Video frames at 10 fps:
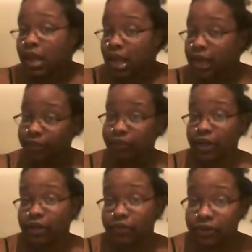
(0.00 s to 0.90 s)
And if
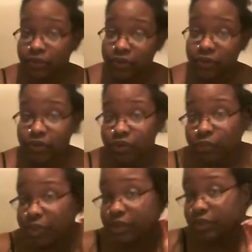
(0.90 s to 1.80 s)
any of the twists look
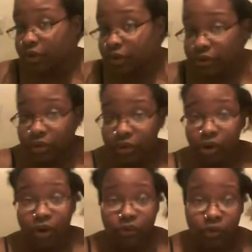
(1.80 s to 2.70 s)
too big to you, you can
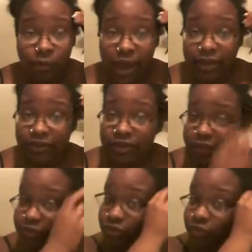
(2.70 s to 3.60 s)
always go back in
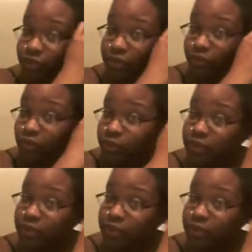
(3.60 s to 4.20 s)
section and redo them.